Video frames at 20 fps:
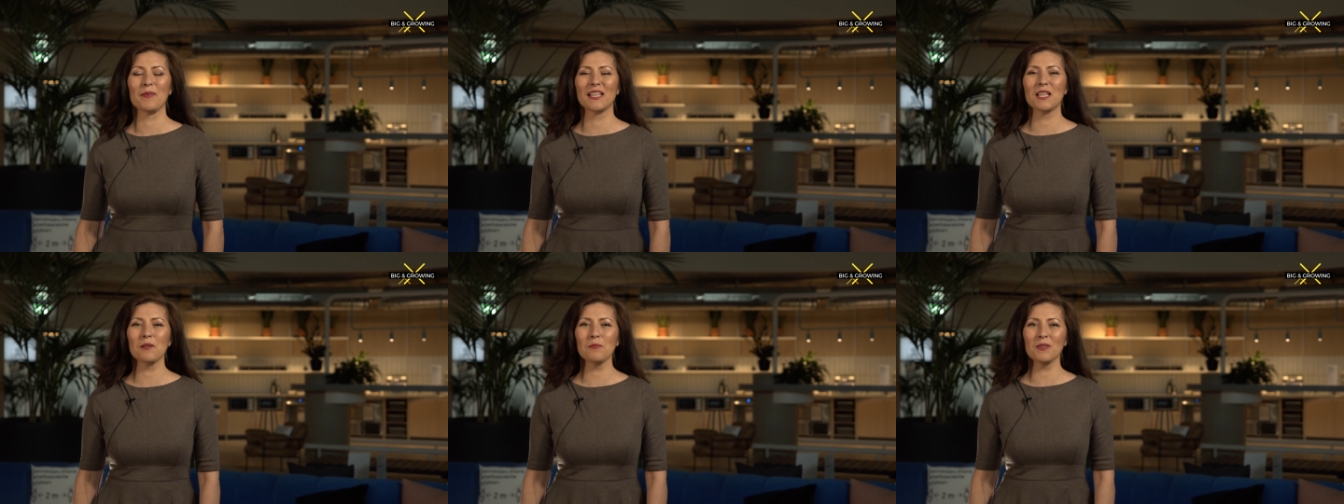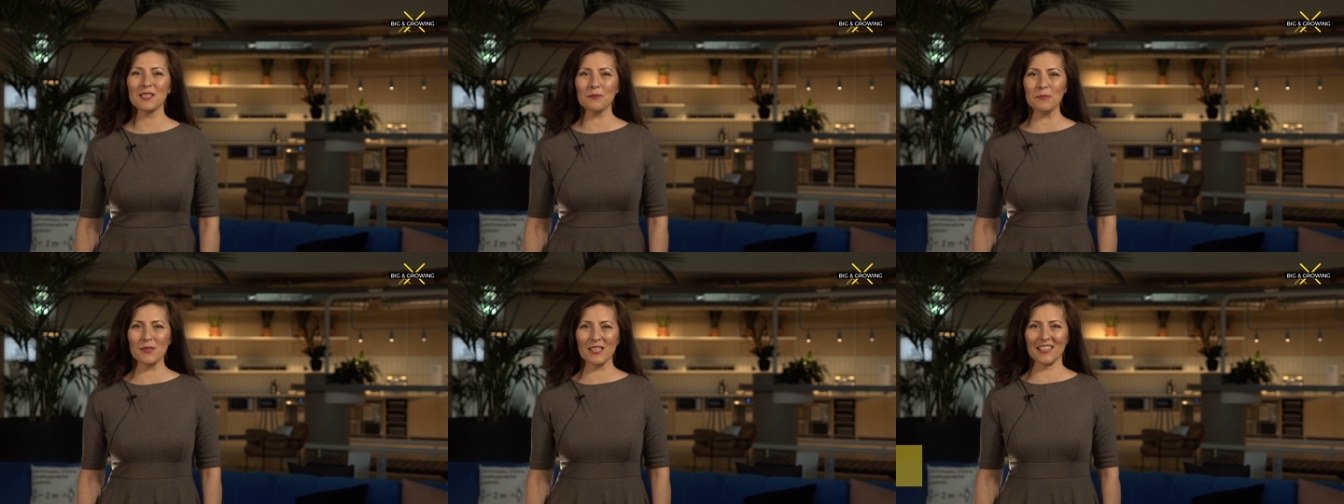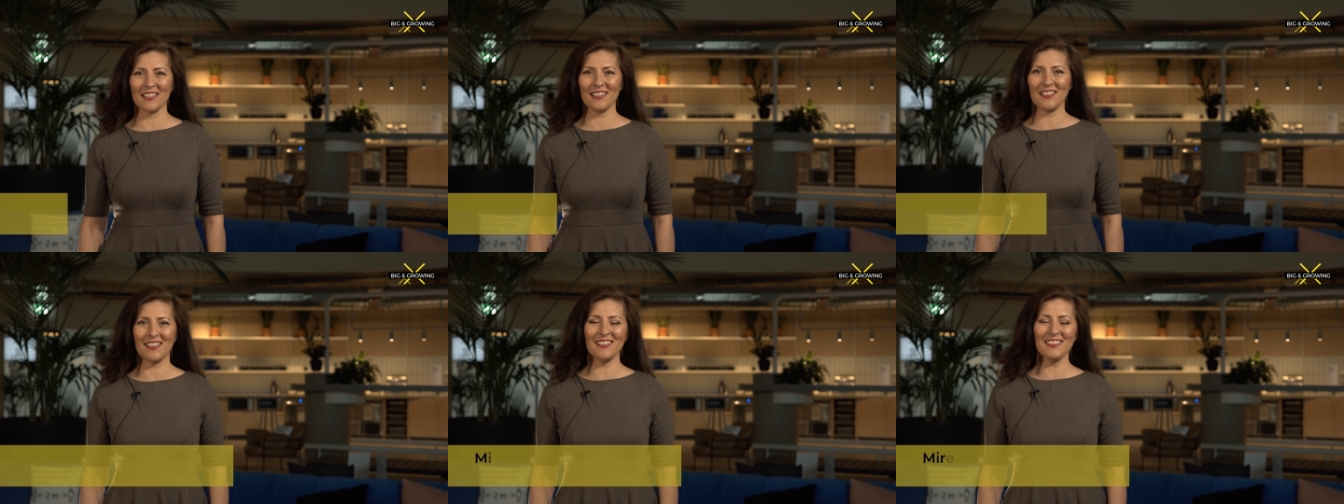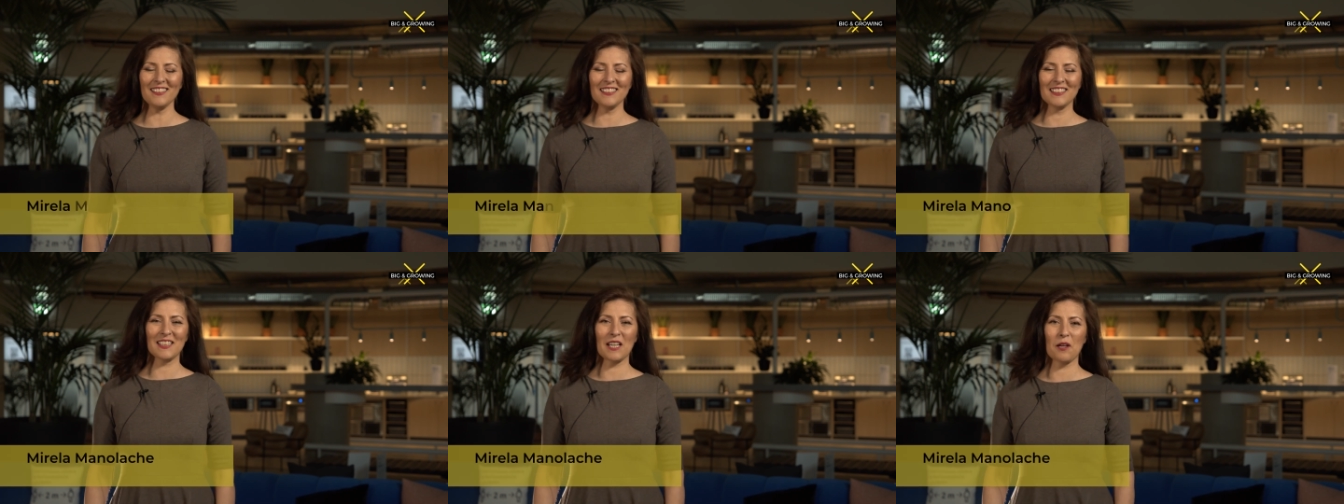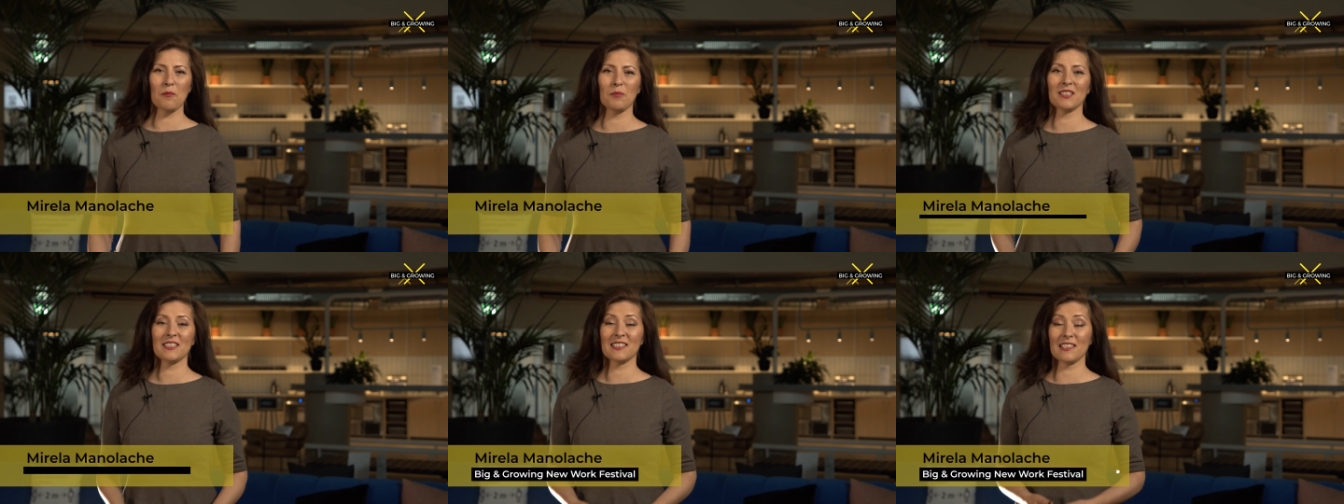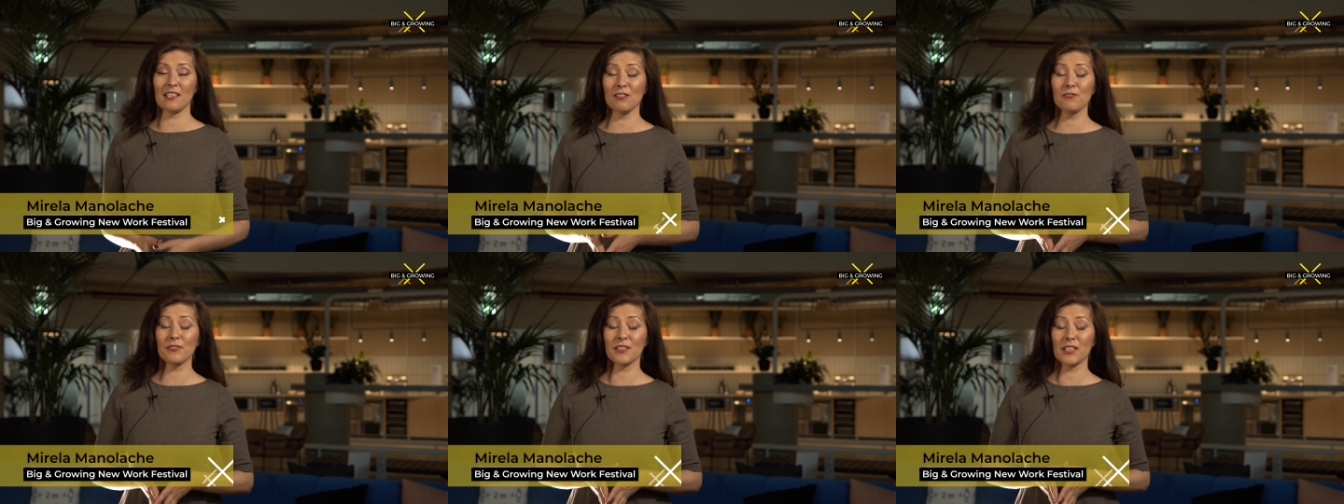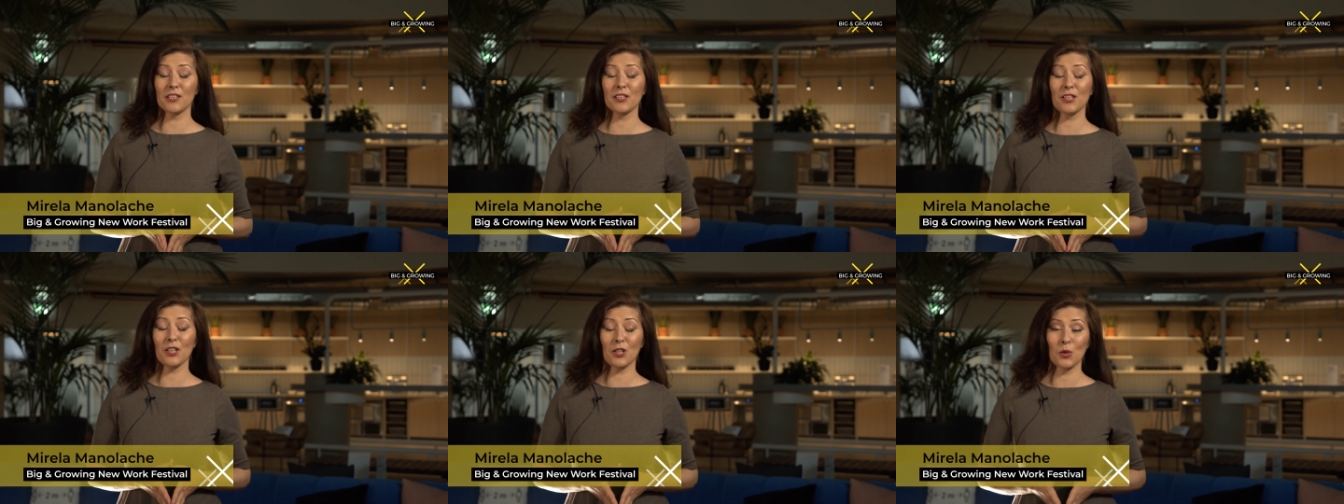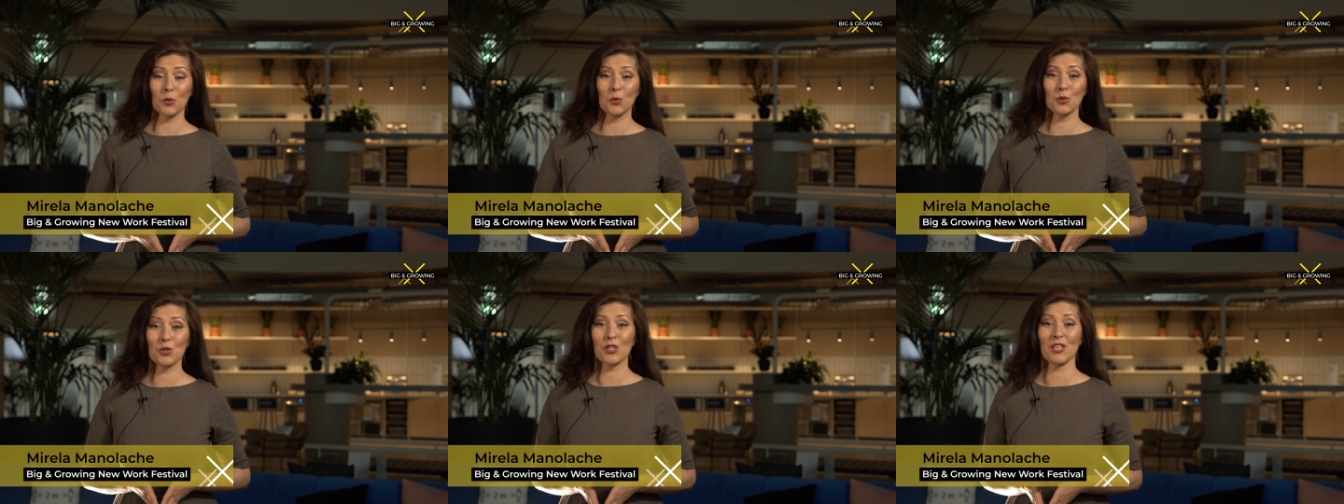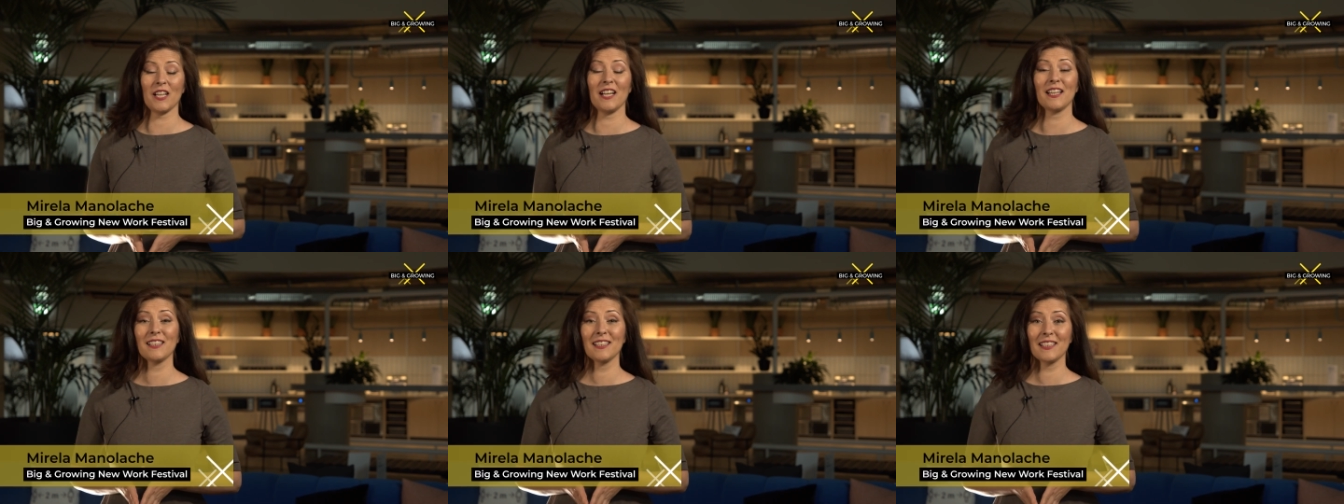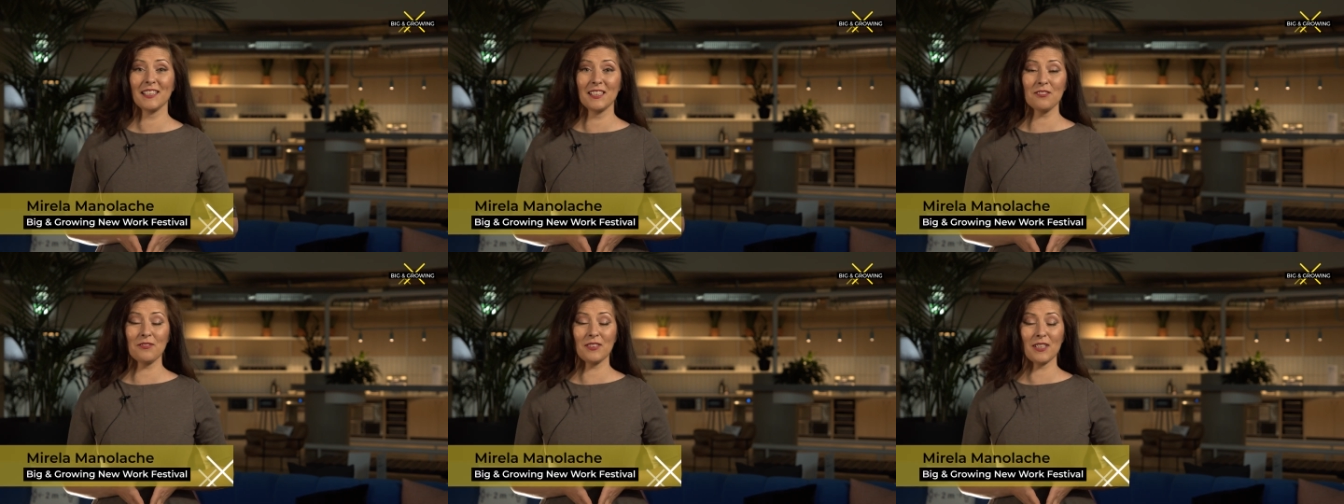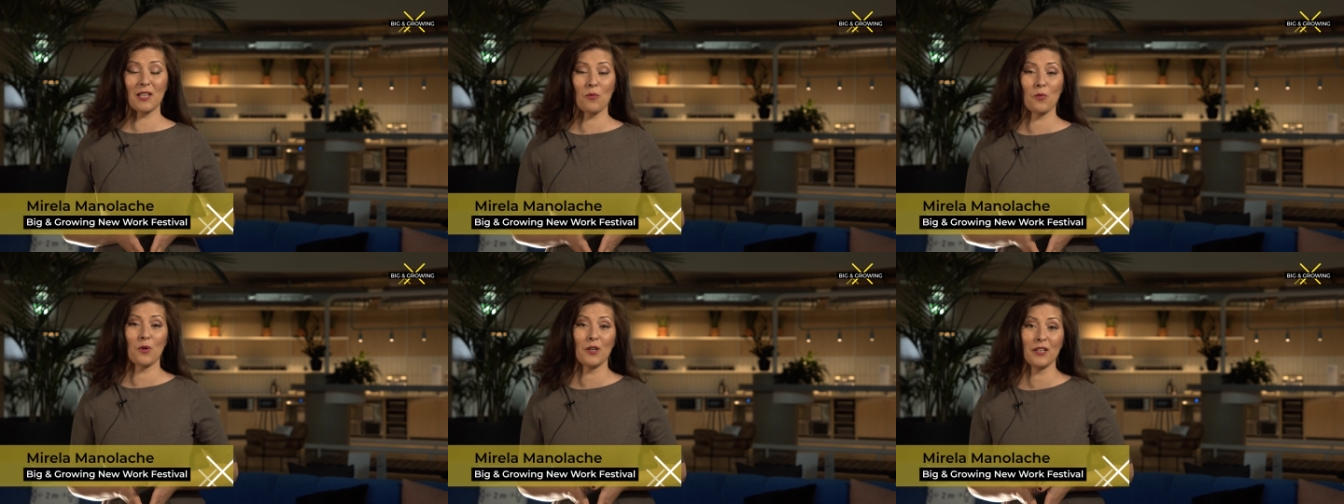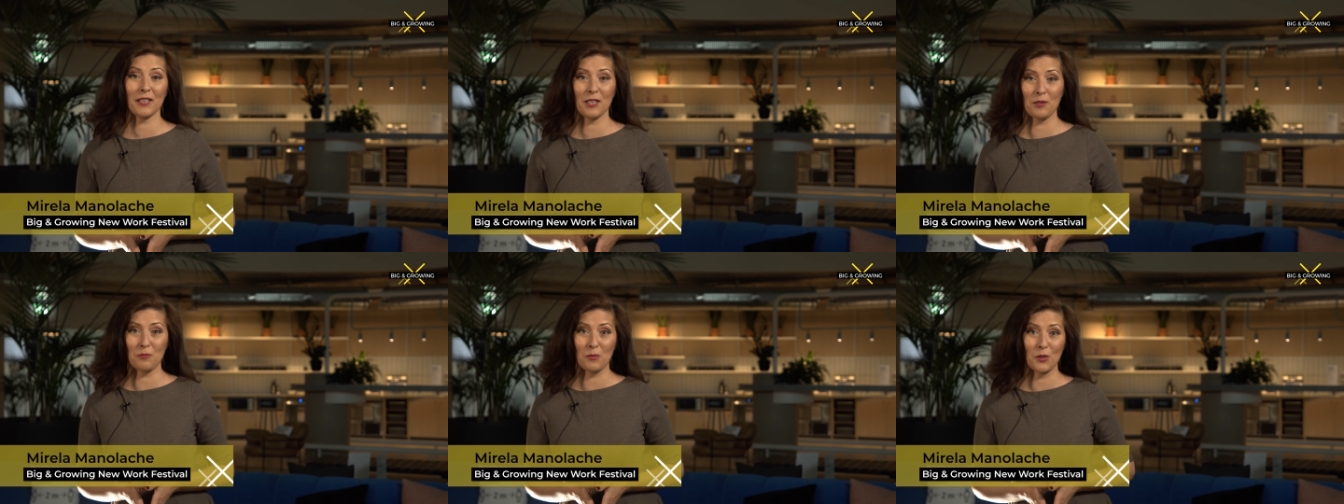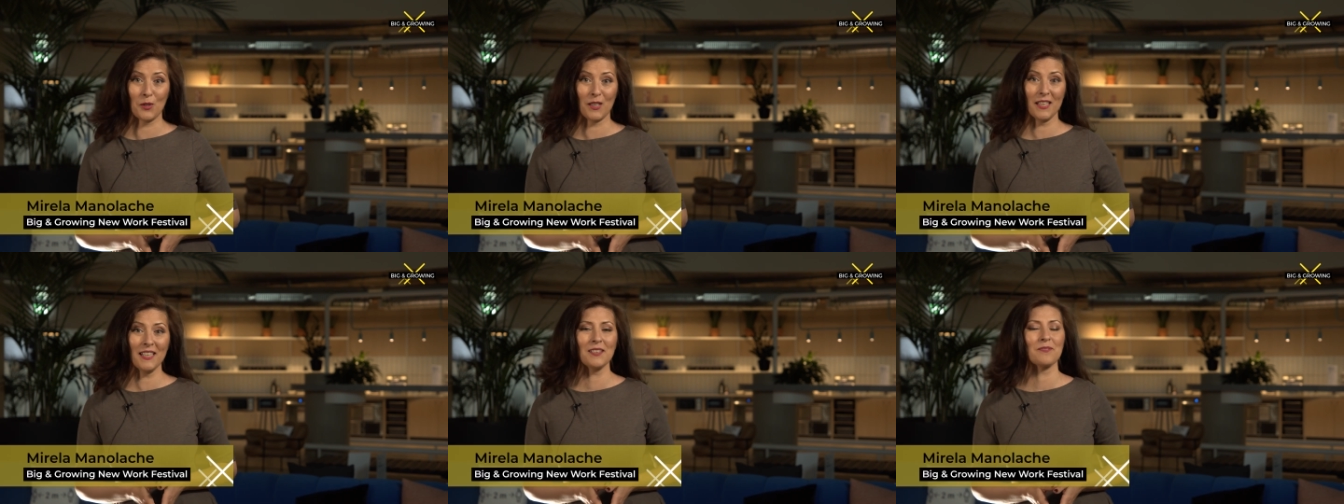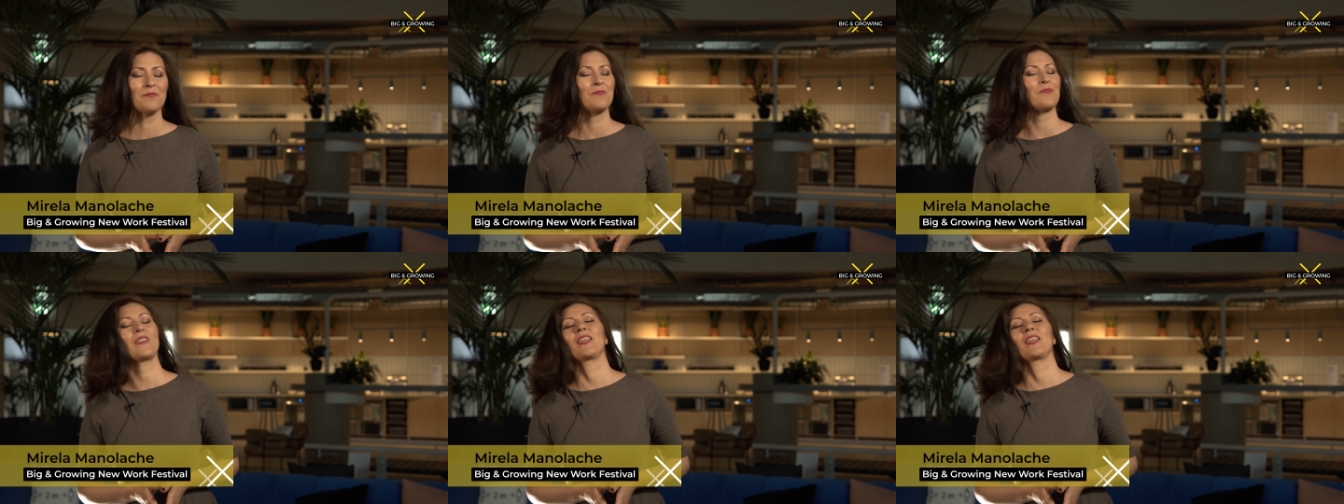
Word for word: my name is Mirela and I'm a self-care coach. I live and I work in Munich.